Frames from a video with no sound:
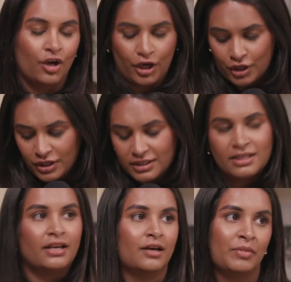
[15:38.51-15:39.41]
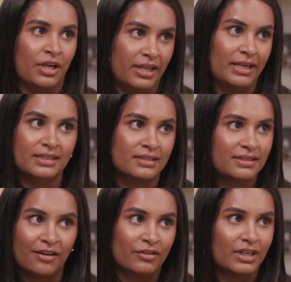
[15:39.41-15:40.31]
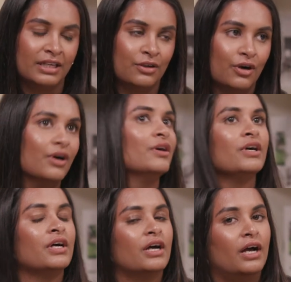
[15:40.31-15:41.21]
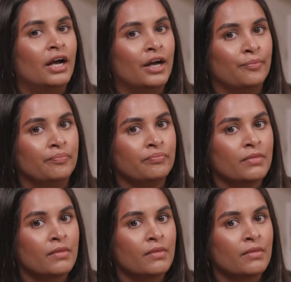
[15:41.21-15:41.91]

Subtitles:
I couldn't turn up like this. Definitely not. Yeah.